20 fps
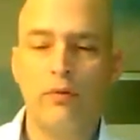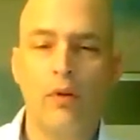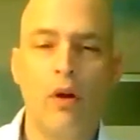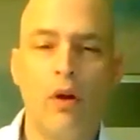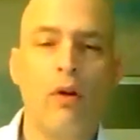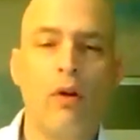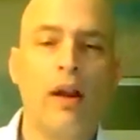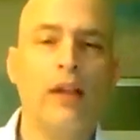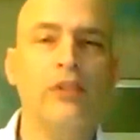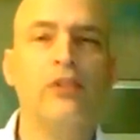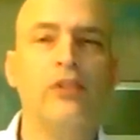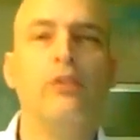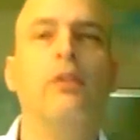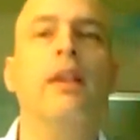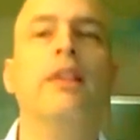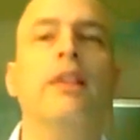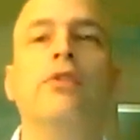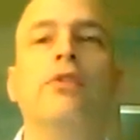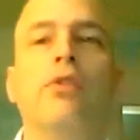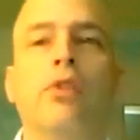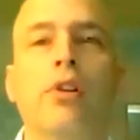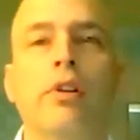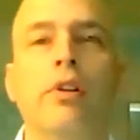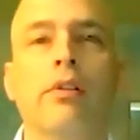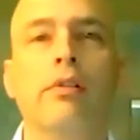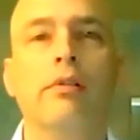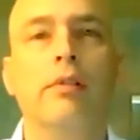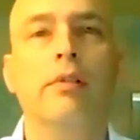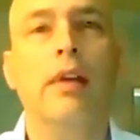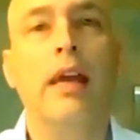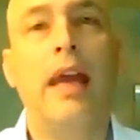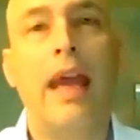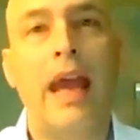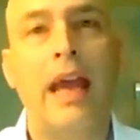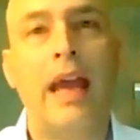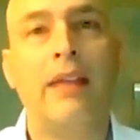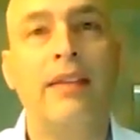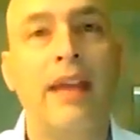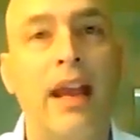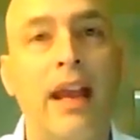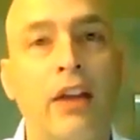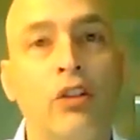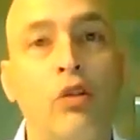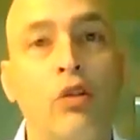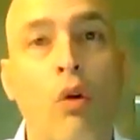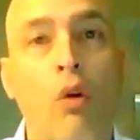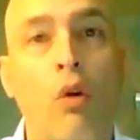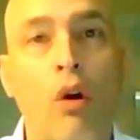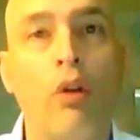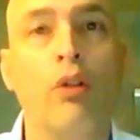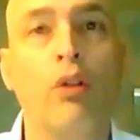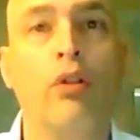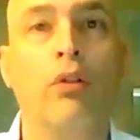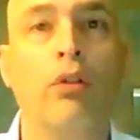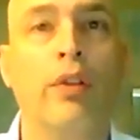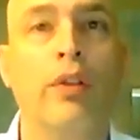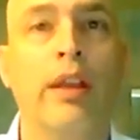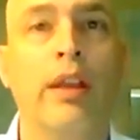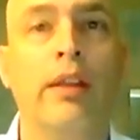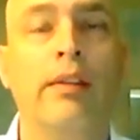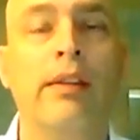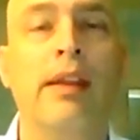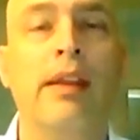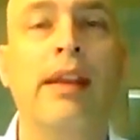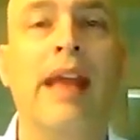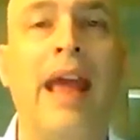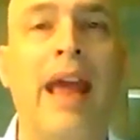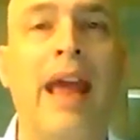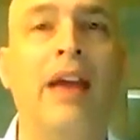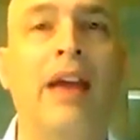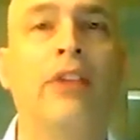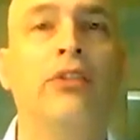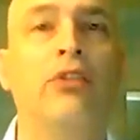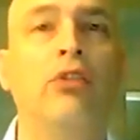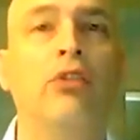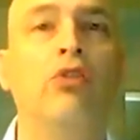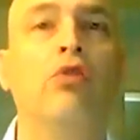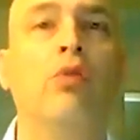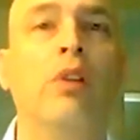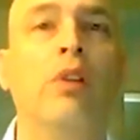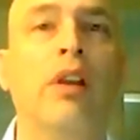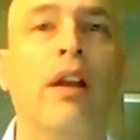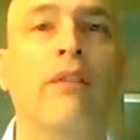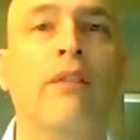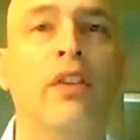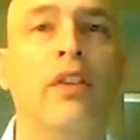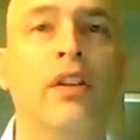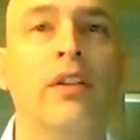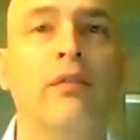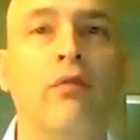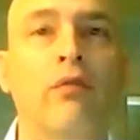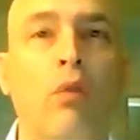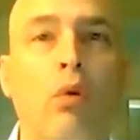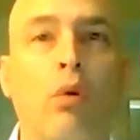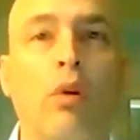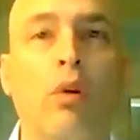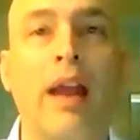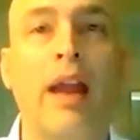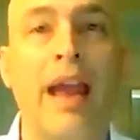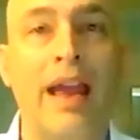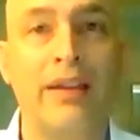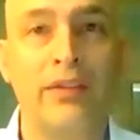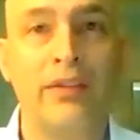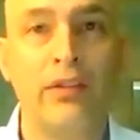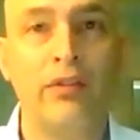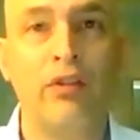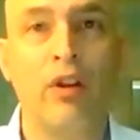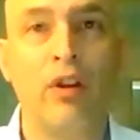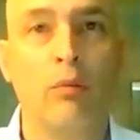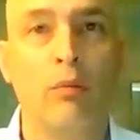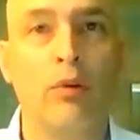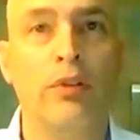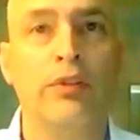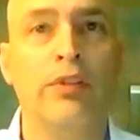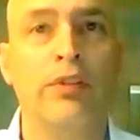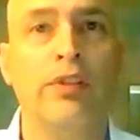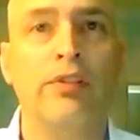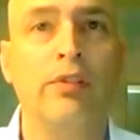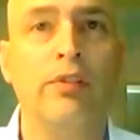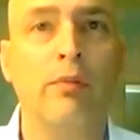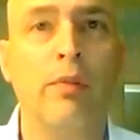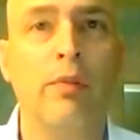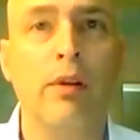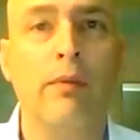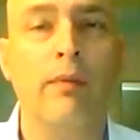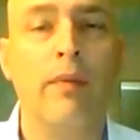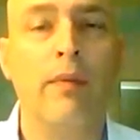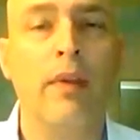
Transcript: All right, so let's look at the actual article then that has 220.54 as its numbering system there.